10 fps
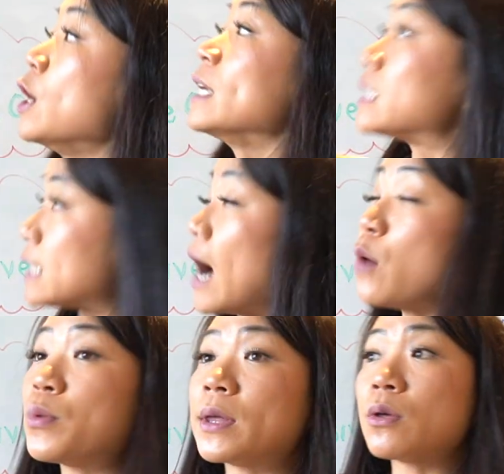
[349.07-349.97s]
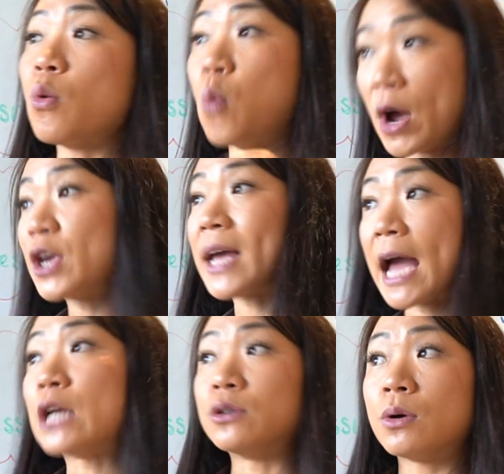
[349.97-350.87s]
Start with what you
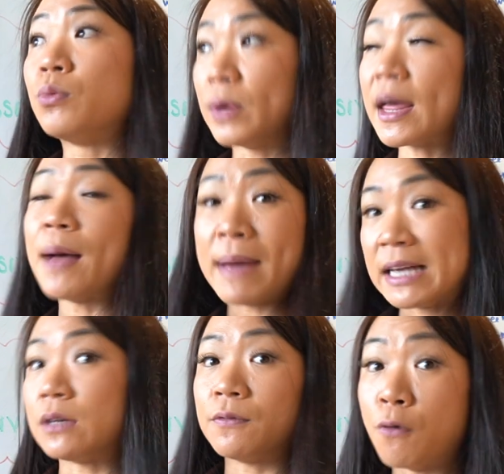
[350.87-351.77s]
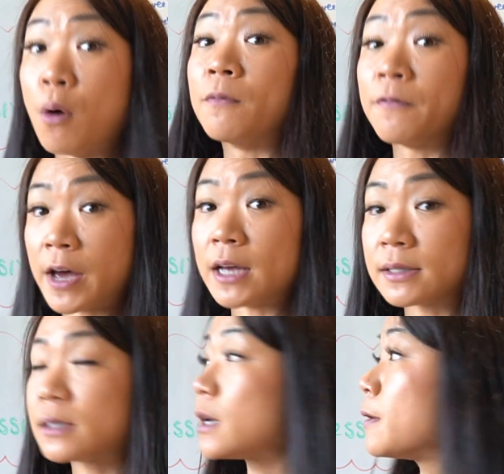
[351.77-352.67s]
can with amazing form
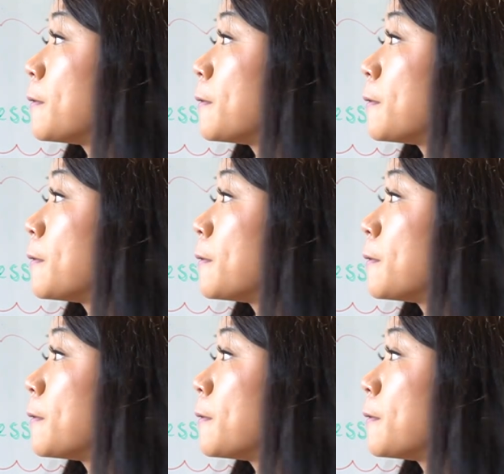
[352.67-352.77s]
first.